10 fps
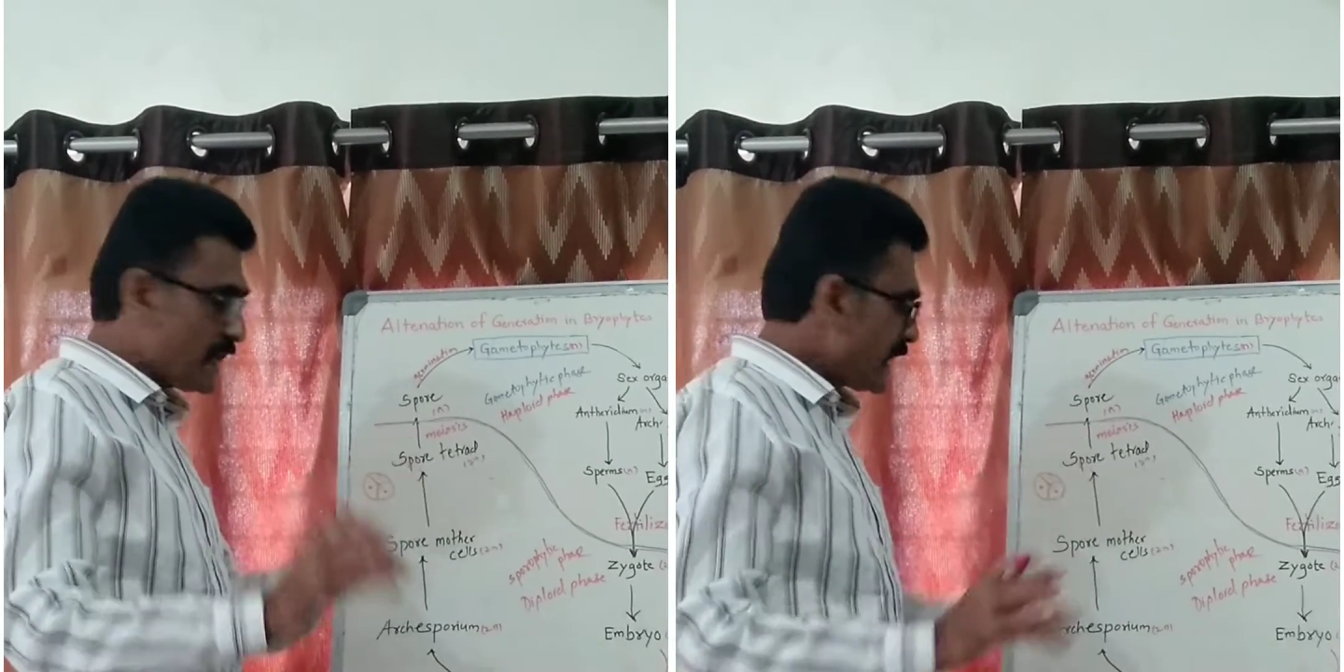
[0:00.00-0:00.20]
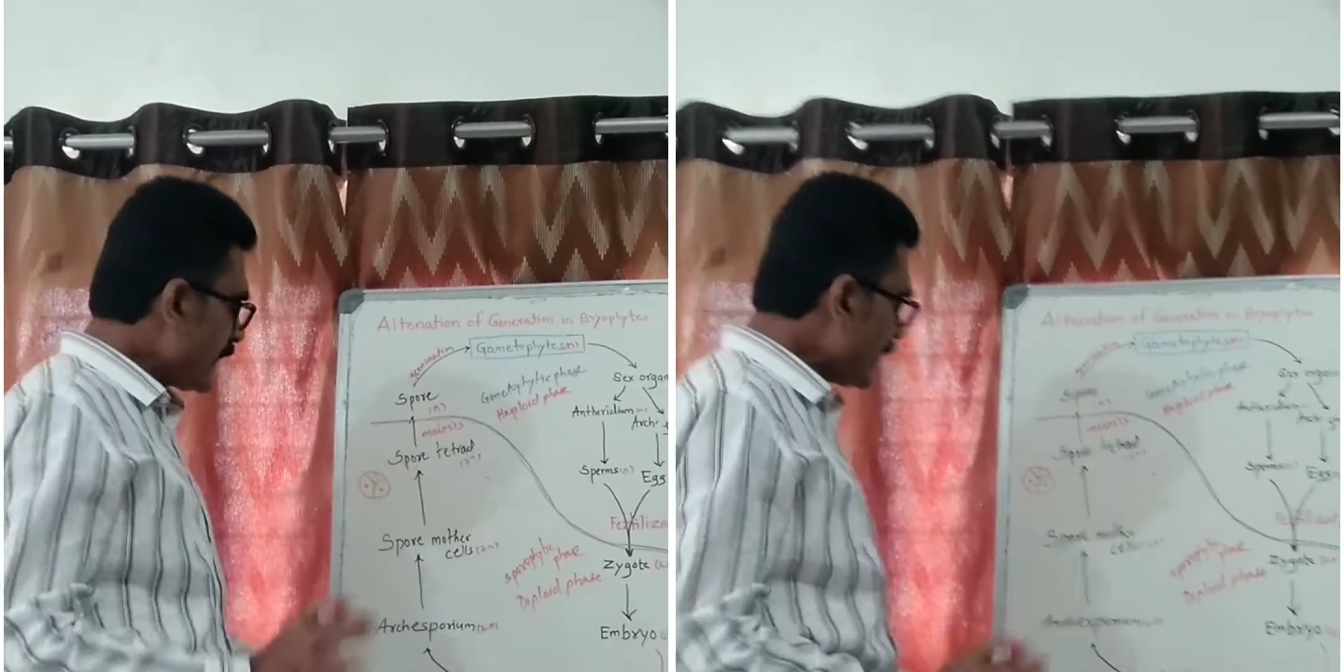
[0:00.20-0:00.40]

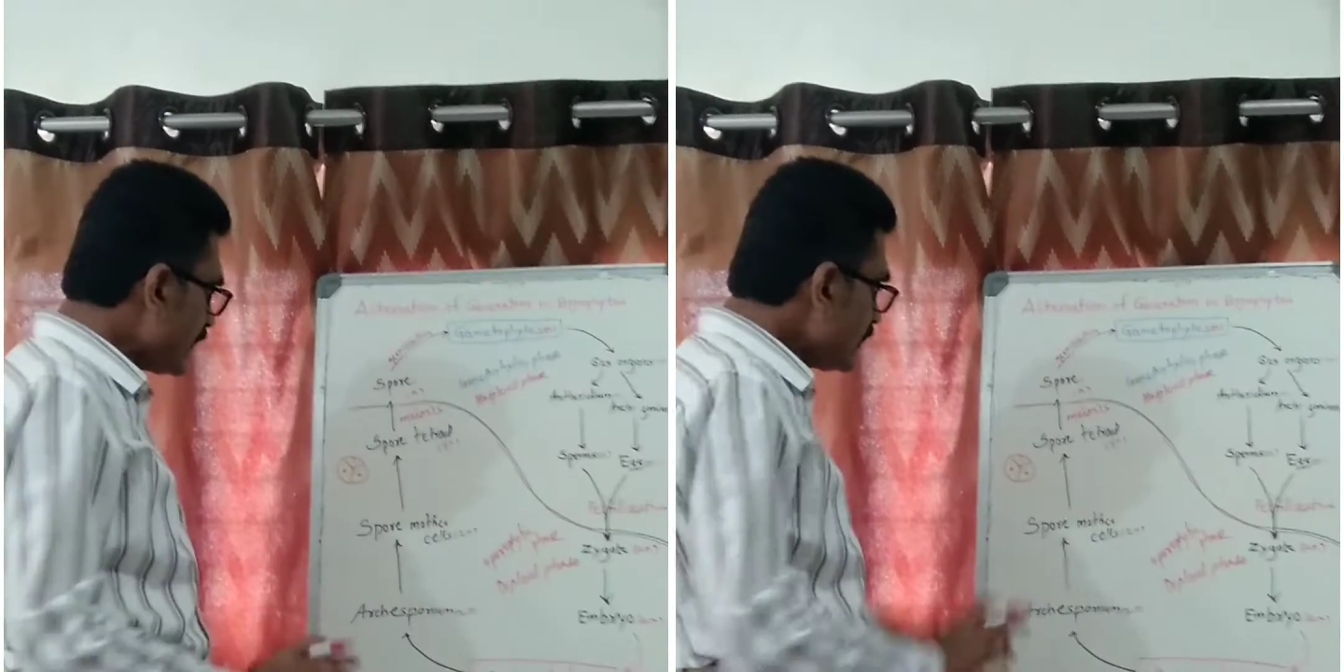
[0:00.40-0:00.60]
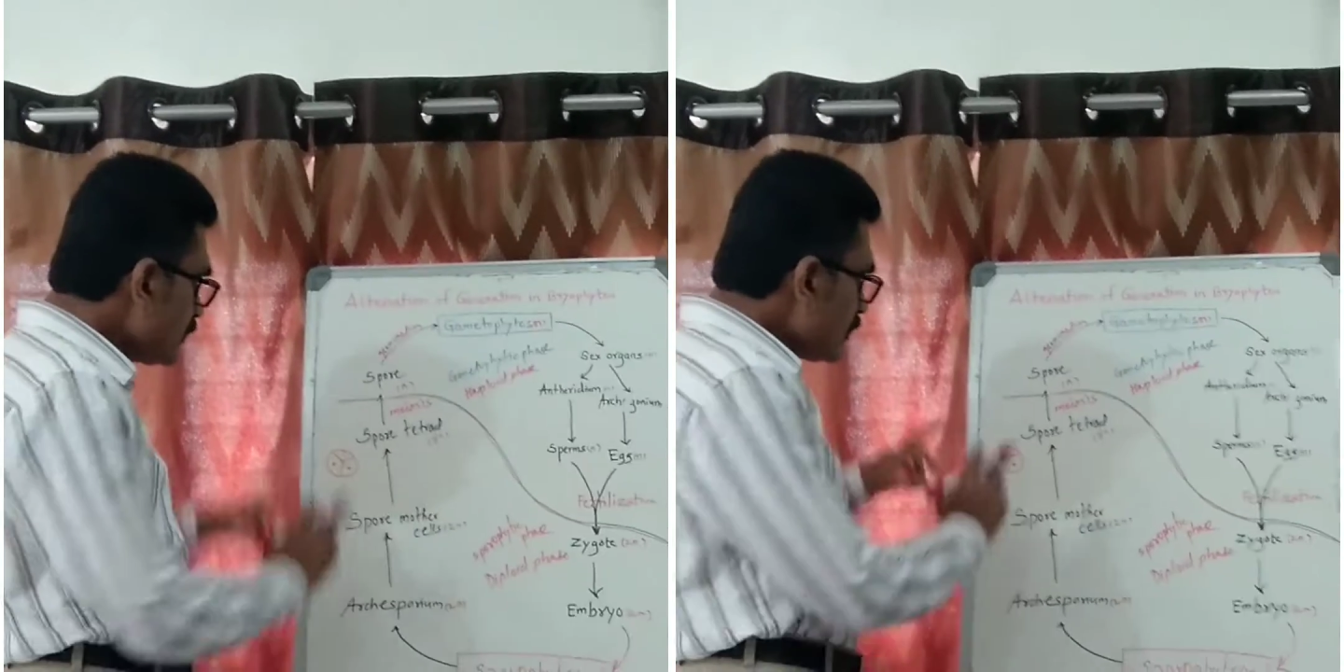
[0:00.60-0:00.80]

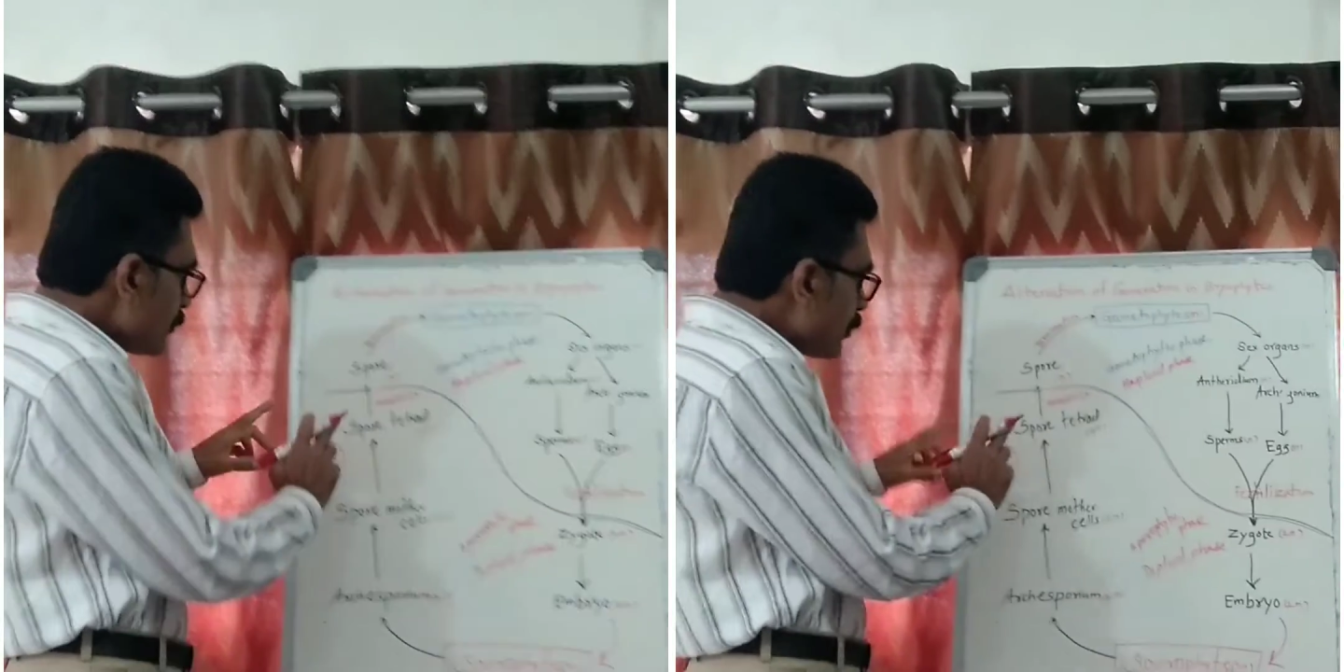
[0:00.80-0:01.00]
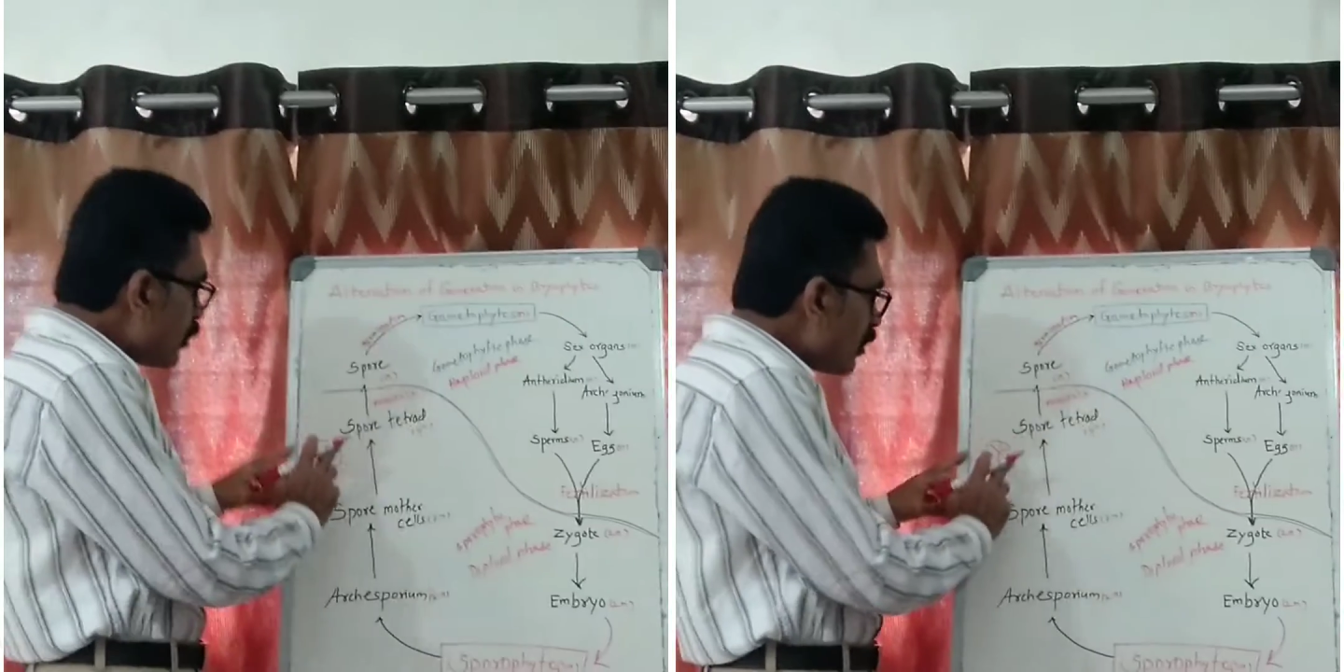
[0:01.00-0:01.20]
and
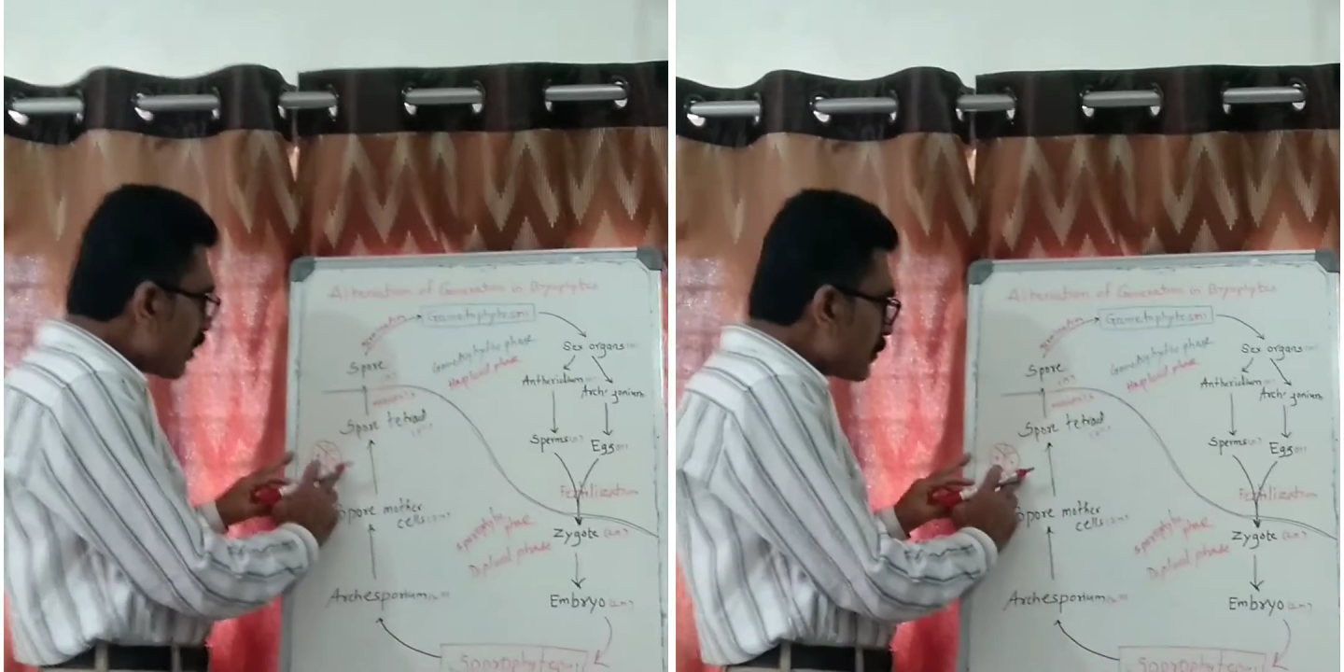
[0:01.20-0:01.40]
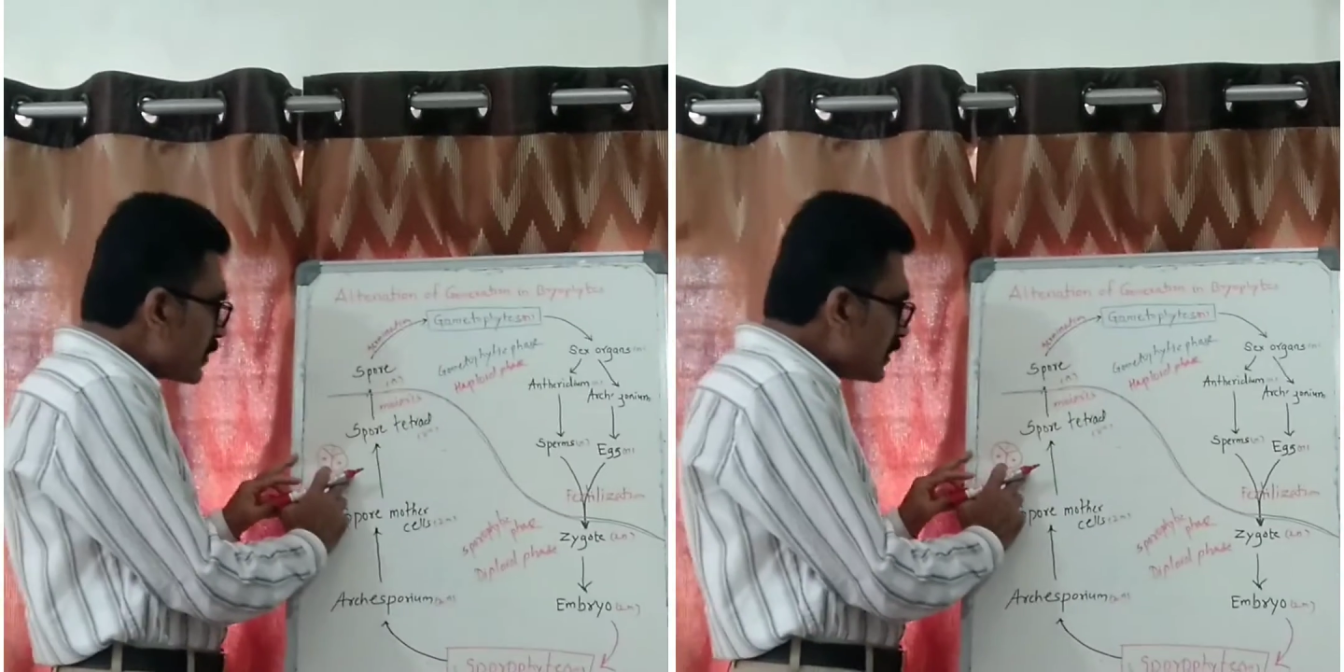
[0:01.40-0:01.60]

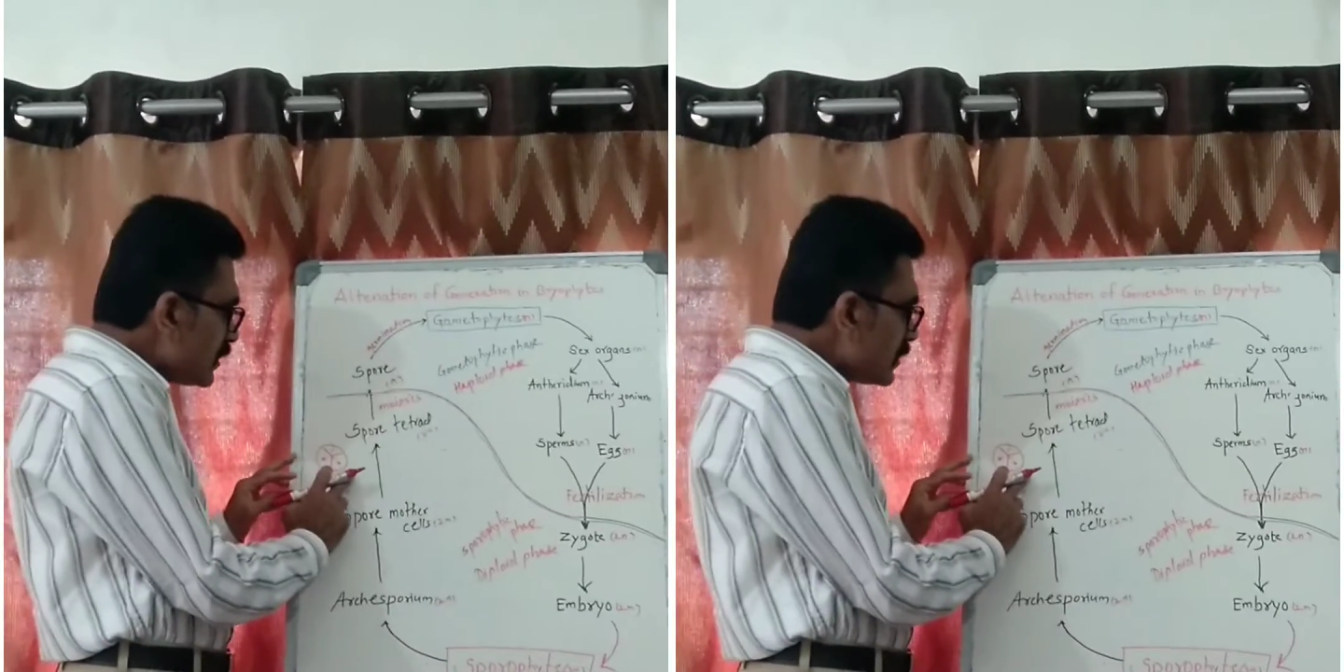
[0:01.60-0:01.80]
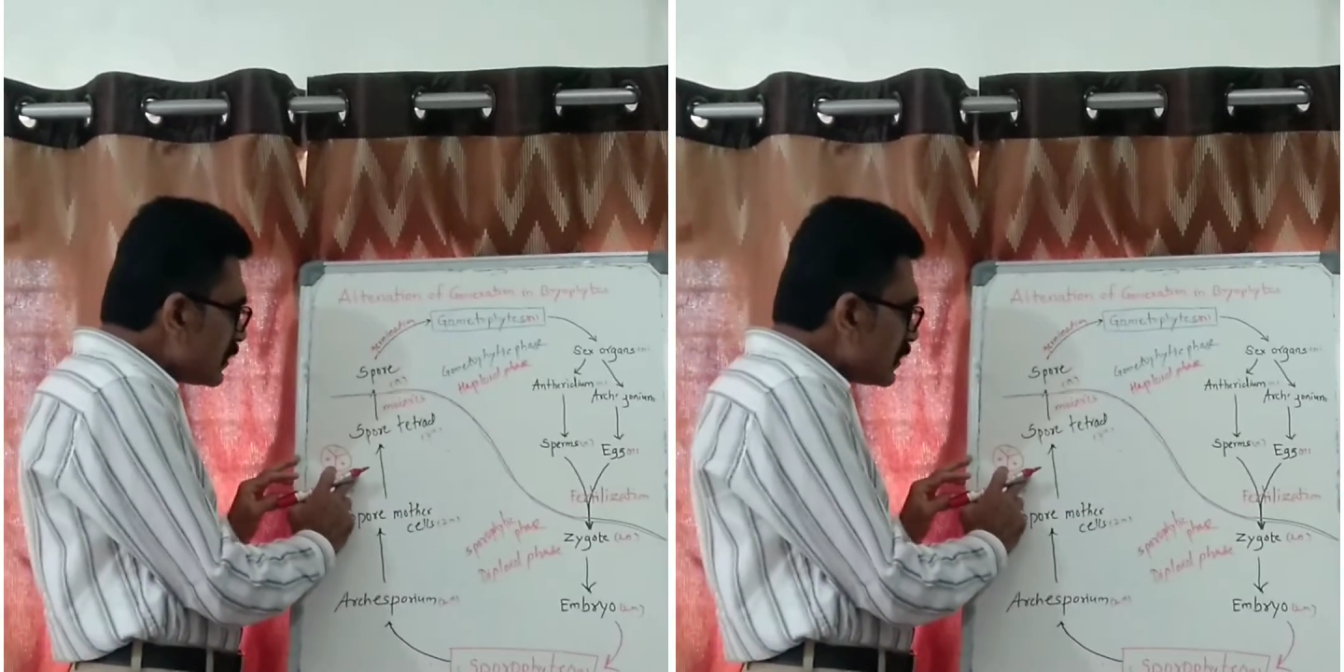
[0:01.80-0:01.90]
form the